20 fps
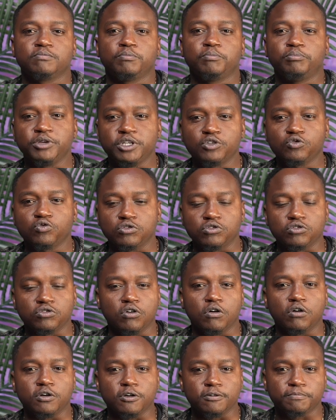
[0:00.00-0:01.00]
Peace was
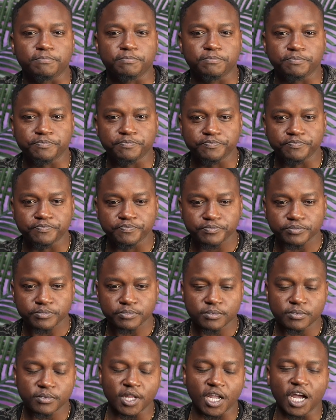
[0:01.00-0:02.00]
gone.
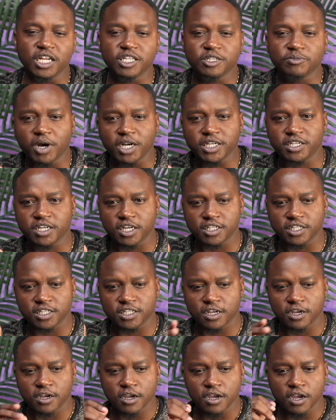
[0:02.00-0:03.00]
As much as
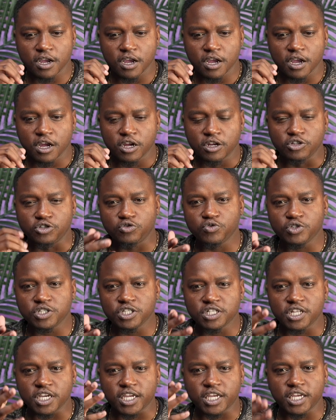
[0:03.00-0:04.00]
during
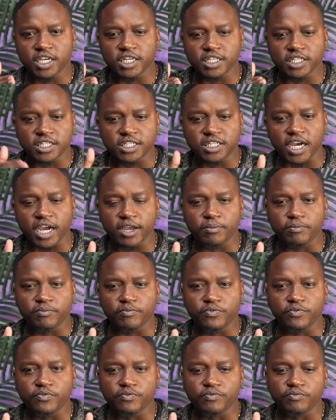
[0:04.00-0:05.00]
the king's time,
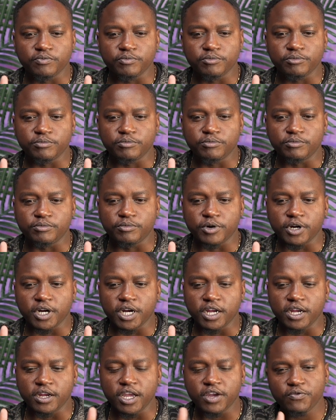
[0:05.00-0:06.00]

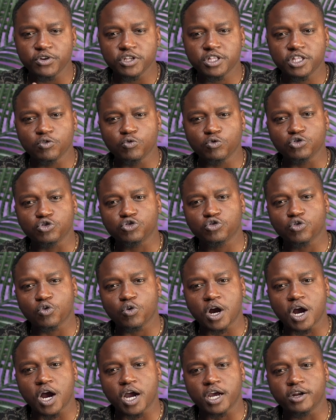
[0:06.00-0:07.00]
everything was so
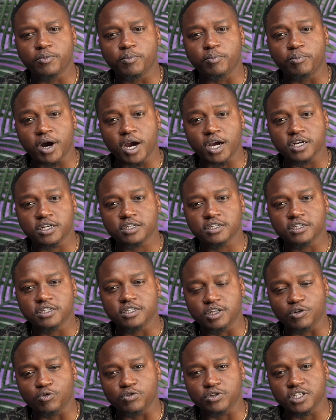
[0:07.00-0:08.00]
hard, but
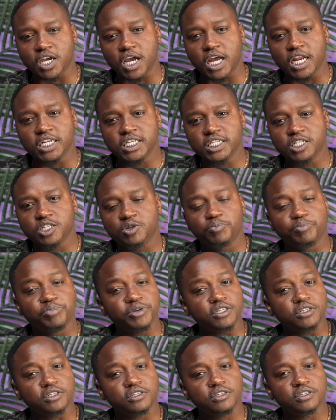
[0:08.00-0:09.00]
there was at least
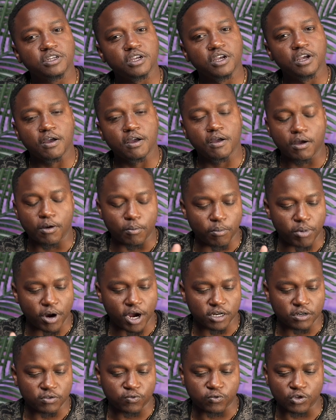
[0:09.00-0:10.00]
peace.
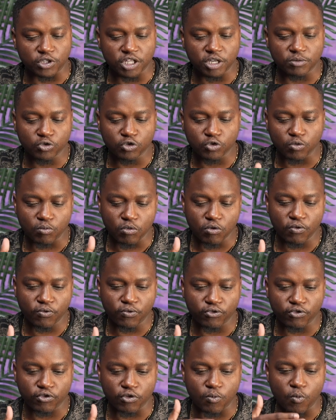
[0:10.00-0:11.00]
But for them to move
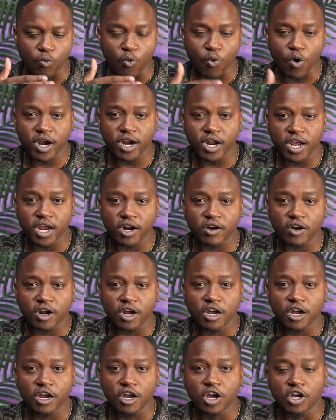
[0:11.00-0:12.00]
from one era
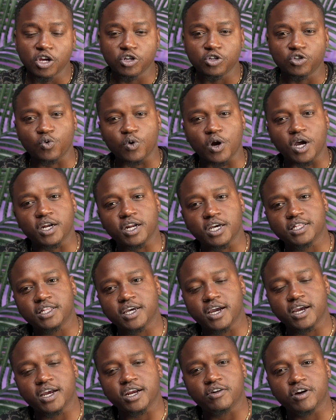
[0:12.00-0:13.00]
to another
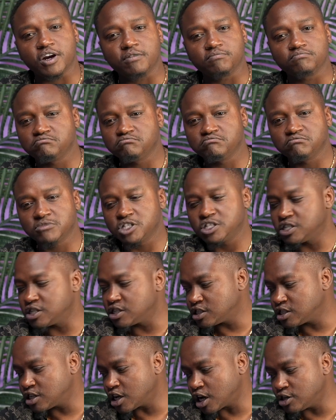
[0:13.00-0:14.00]
era,
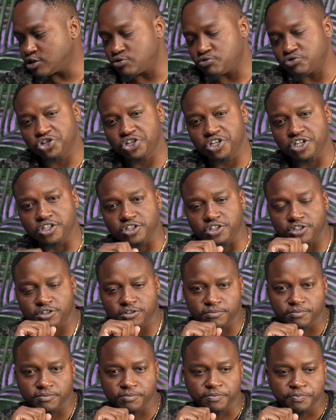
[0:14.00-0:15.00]
things had to change.
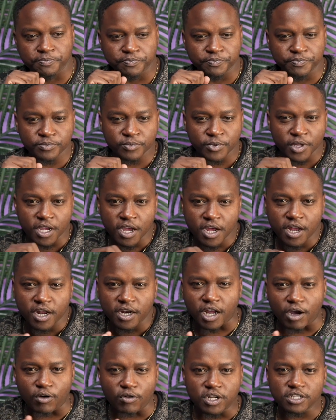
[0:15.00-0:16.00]

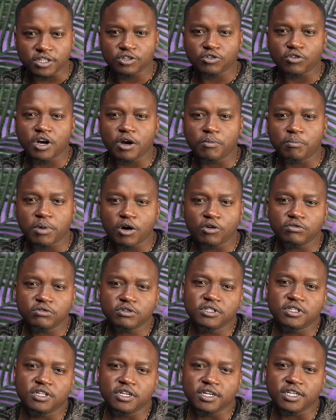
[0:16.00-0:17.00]
Now, let's talk about
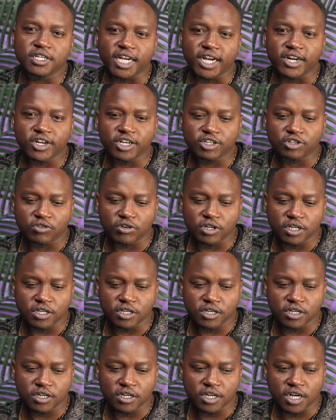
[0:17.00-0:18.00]
the
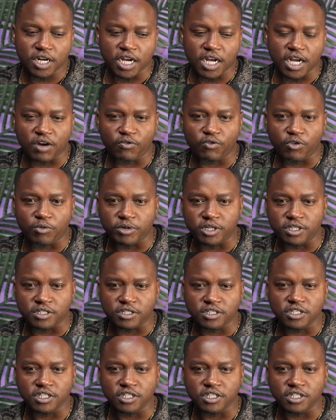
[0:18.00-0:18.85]
directory government.